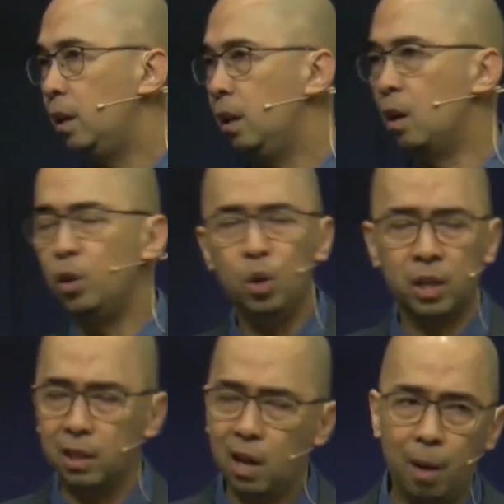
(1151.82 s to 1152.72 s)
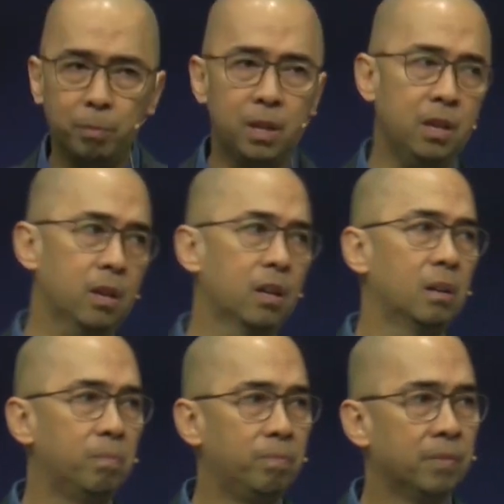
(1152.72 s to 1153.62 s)
You know, you can come
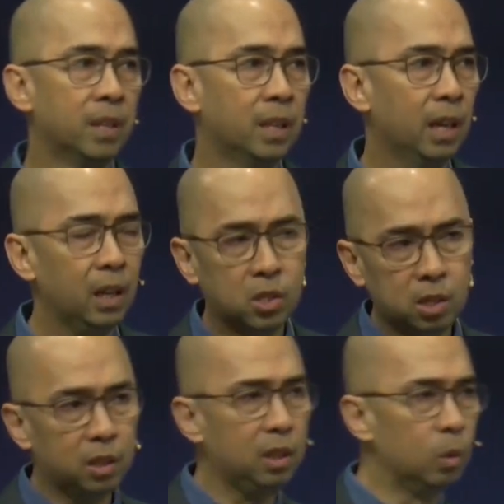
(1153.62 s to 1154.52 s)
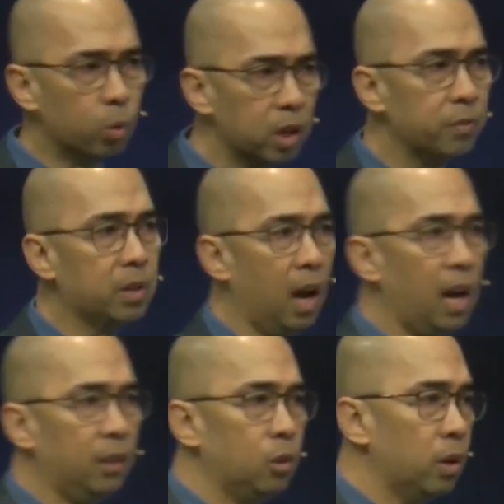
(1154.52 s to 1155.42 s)
here and study the Word of
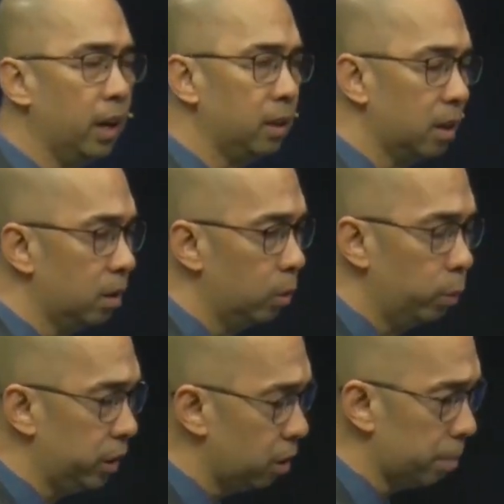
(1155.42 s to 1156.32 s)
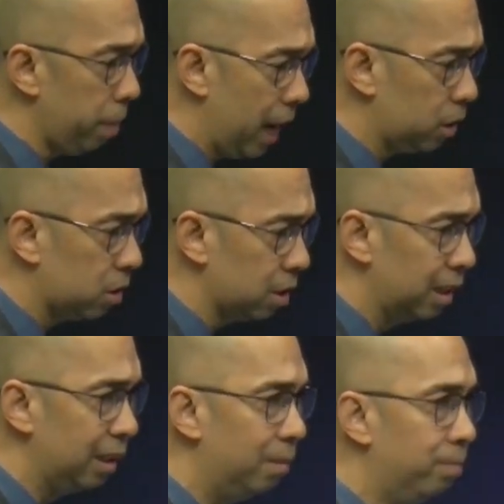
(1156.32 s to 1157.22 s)
God together with your
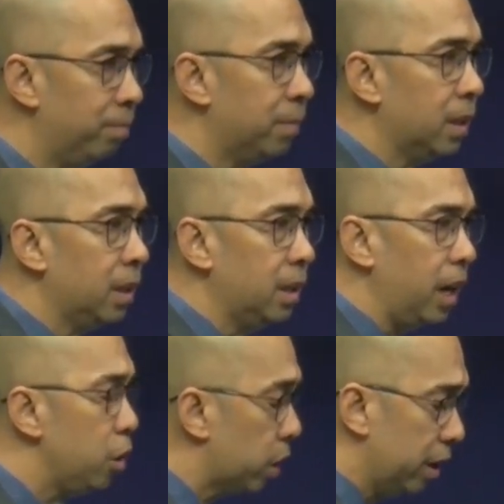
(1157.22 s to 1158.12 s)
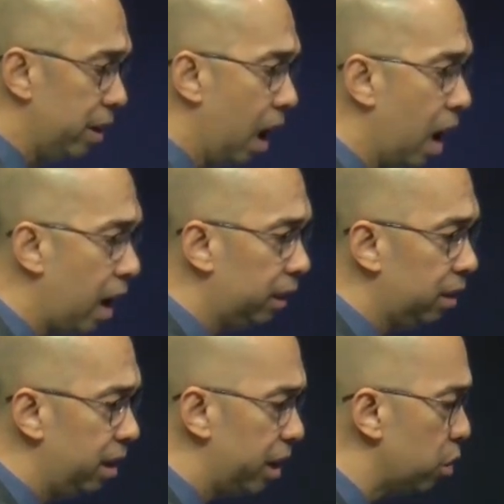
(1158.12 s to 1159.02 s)
pastor. And you can
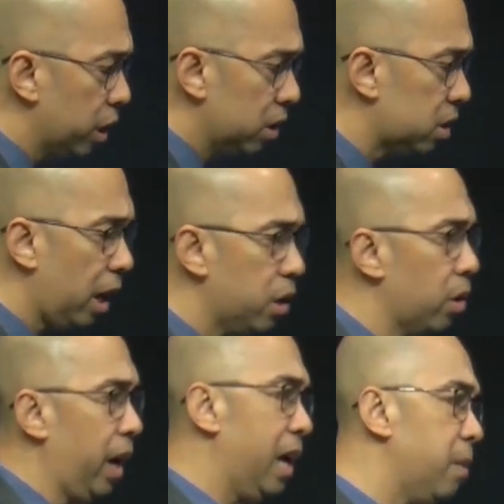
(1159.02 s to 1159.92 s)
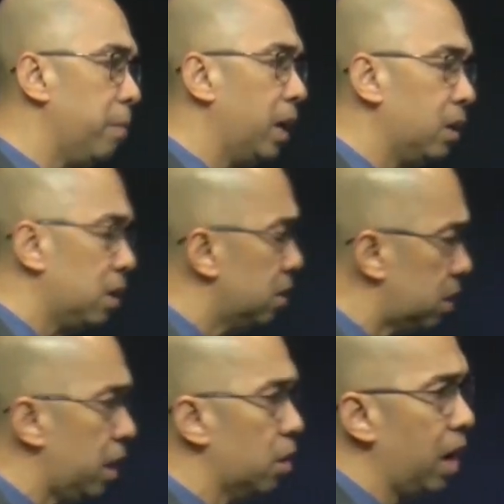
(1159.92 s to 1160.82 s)
nod and you can say your amens and
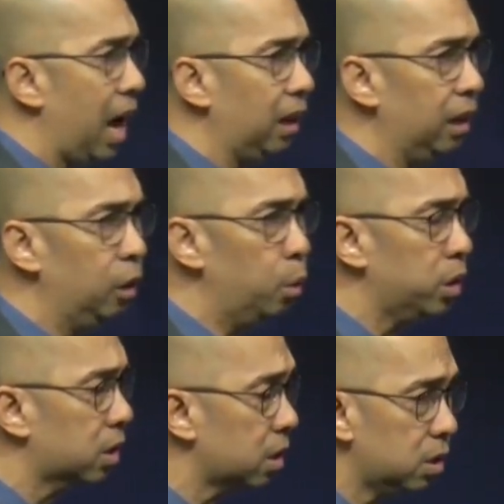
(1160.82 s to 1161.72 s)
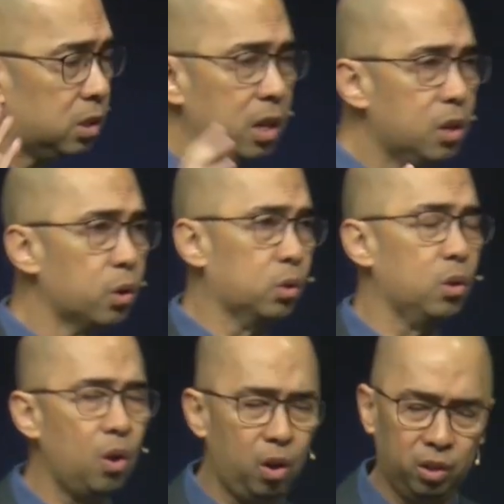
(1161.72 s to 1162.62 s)
say your hallelujahs and sing your
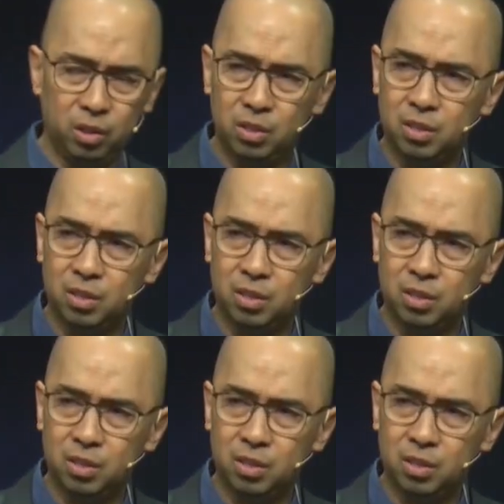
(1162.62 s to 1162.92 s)
songs.